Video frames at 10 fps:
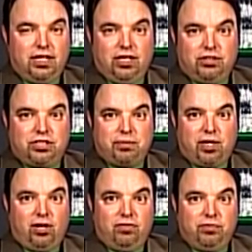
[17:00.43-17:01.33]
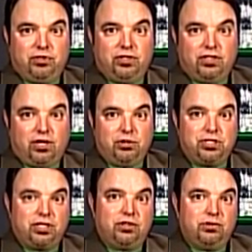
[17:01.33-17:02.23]
Just about all of them are into
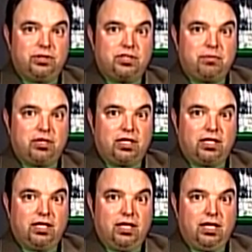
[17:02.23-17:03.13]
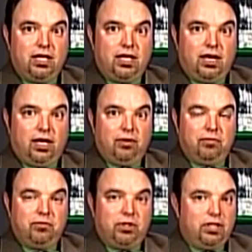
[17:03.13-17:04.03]
coaching or doing something
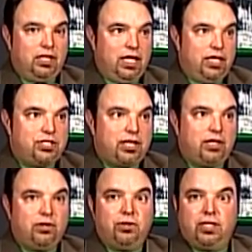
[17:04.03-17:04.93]
within the NHL or